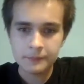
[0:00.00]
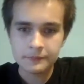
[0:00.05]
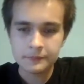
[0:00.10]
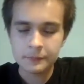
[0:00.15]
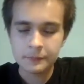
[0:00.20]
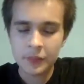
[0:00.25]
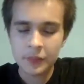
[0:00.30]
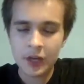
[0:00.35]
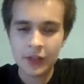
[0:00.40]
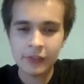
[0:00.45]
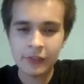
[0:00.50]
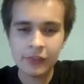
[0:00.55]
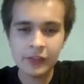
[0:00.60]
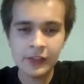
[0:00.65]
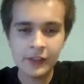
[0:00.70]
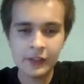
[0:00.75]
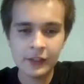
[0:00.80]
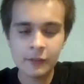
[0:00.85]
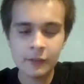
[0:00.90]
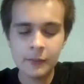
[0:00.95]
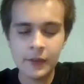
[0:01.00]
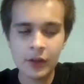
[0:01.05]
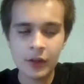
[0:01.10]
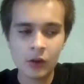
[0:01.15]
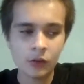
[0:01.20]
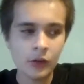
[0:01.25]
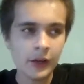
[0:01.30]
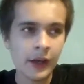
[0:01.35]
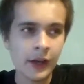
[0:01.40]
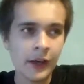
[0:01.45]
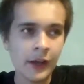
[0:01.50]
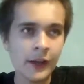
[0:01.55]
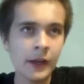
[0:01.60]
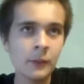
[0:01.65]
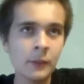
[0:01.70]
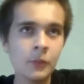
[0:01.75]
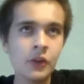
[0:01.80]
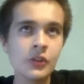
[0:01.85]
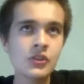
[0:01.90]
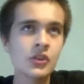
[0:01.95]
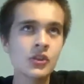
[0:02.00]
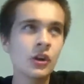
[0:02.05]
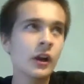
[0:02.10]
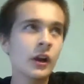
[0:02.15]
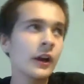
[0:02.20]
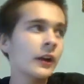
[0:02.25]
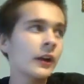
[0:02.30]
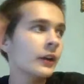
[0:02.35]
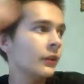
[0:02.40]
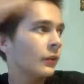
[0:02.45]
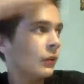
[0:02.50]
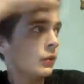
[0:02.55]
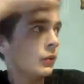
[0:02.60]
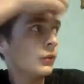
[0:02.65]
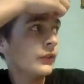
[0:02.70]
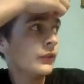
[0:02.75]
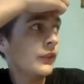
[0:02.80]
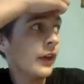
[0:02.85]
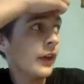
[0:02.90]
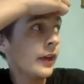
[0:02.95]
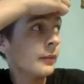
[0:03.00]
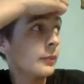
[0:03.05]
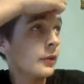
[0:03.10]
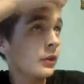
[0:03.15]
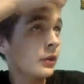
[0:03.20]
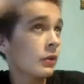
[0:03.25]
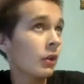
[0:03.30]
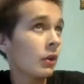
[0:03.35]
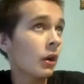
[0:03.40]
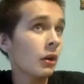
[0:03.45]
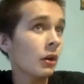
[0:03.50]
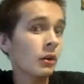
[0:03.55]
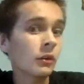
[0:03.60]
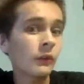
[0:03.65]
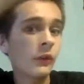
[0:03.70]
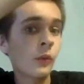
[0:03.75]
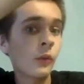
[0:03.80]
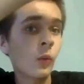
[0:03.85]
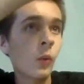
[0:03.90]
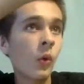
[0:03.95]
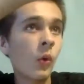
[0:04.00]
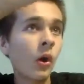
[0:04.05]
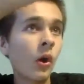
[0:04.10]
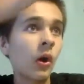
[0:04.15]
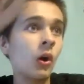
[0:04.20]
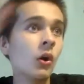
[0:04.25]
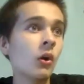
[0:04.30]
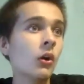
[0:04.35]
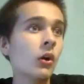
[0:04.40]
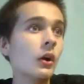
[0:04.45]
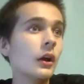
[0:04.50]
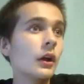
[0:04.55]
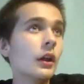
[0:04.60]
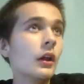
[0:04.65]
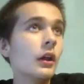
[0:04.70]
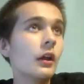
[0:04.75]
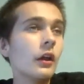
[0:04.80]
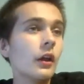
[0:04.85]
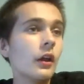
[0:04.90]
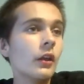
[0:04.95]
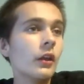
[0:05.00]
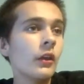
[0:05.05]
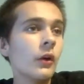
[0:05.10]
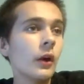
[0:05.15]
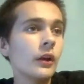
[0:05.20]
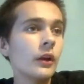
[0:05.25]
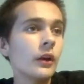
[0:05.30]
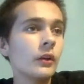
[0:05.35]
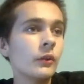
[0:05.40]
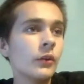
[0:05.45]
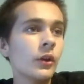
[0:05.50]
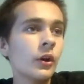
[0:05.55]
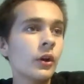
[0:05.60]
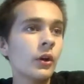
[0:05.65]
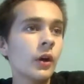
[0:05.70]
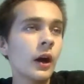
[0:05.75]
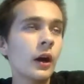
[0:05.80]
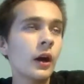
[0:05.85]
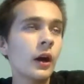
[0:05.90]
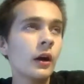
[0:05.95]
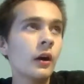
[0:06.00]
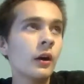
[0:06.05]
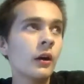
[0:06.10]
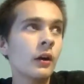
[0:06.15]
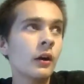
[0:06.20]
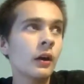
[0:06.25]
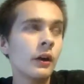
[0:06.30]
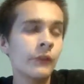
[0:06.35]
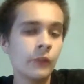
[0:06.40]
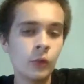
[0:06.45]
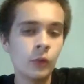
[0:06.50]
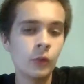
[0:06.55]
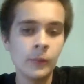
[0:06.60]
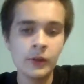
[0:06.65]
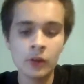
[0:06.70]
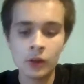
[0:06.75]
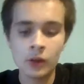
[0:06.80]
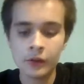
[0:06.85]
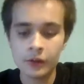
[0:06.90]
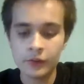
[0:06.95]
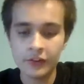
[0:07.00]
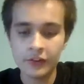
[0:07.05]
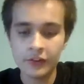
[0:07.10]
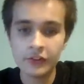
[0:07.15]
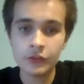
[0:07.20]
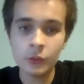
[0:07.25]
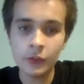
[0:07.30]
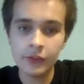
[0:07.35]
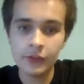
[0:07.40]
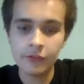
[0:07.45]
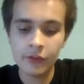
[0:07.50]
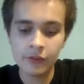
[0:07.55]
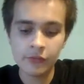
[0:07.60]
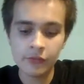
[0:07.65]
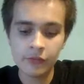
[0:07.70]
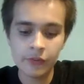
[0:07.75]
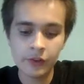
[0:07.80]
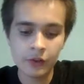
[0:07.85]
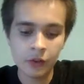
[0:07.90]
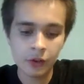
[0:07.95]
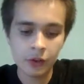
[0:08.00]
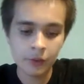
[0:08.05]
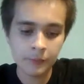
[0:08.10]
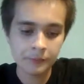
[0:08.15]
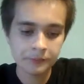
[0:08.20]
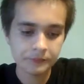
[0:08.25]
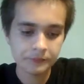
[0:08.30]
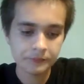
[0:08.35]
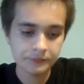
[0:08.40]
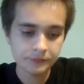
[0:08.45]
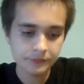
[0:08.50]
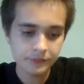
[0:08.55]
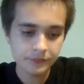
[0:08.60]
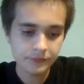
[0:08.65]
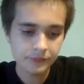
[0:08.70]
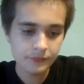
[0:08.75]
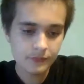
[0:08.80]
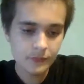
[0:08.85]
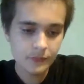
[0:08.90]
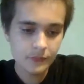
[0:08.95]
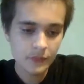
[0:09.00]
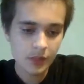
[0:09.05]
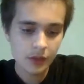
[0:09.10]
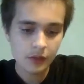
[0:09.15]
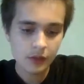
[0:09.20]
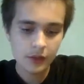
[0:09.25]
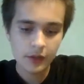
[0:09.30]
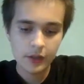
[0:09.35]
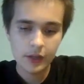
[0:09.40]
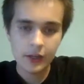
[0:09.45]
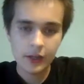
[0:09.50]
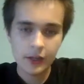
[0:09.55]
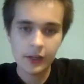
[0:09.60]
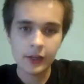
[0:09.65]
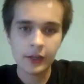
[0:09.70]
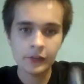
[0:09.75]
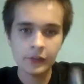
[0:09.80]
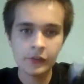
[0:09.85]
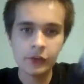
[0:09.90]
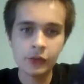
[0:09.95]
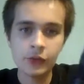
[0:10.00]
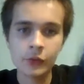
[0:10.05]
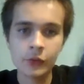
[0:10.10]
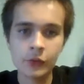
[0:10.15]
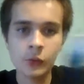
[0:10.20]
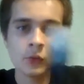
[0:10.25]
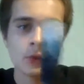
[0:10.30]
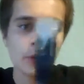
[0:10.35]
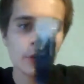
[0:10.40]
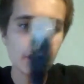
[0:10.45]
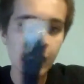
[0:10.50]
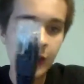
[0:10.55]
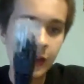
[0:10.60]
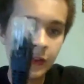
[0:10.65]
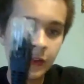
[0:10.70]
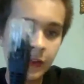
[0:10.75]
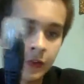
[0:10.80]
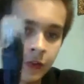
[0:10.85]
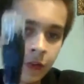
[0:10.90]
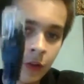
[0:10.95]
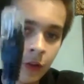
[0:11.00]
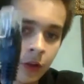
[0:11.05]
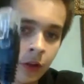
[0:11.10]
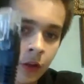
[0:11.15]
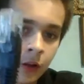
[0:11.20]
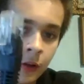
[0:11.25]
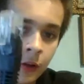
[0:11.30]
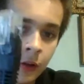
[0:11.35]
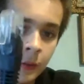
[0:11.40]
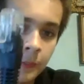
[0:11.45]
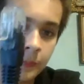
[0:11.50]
but I think it'd be all right. I am going to try to tape it along the wall, though I don't know how, uh, if it'll be long enough. It's 25 feet long. And as usual, it has the